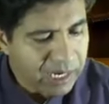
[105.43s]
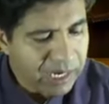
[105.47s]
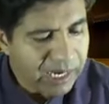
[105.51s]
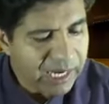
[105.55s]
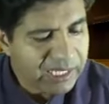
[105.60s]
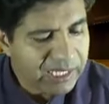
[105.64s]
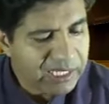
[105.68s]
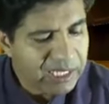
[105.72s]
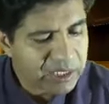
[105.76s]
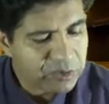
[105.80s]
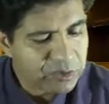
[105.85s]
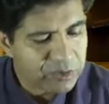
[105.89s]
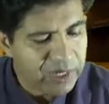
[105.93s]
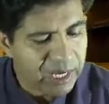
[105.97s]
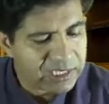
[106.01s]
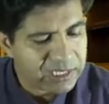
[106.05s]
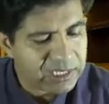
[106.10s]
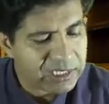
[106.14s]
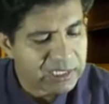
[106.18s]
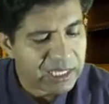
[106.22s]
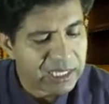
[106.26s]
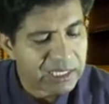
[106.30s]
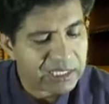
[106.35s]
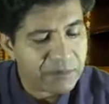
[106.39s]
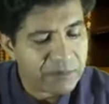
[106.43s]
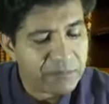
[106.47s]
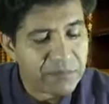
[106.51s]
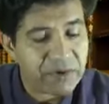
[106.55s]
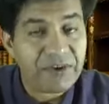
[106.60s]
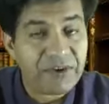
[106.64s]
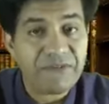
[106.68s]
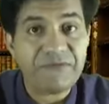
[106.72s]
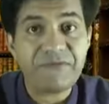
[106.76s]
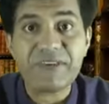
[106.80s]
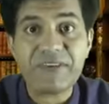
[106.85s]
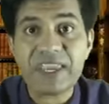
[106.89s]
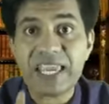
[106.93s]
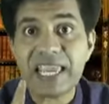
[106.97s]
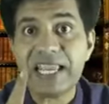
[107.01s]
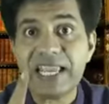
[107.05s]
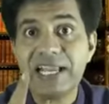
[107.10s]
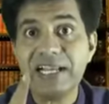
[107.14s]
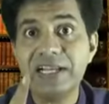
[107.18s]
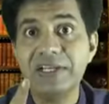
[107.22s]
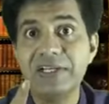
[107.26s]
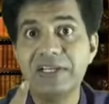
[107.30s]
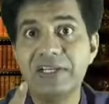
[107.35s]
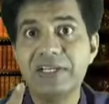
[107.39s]
in the United Kingdom
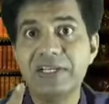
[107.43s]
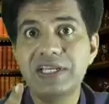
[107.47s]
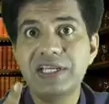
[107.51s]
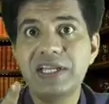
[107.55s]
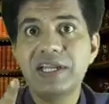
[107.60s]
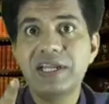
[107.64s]
revealed.